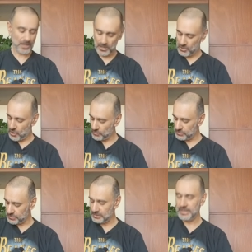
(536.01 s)
I
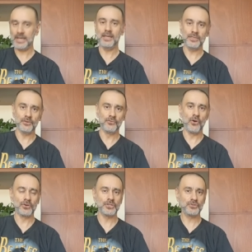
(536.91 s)
constantly hit the
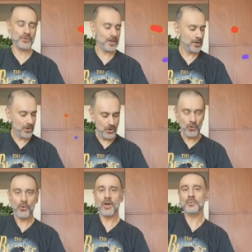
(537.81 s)
wrong string
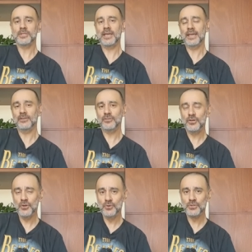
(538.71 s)
or I was hitting
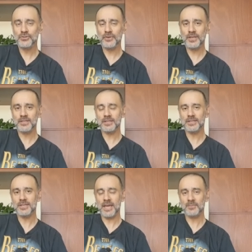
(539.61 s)
two strings at the
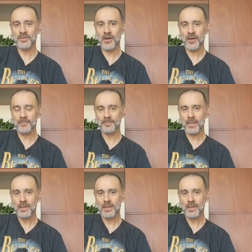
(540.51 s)
same time.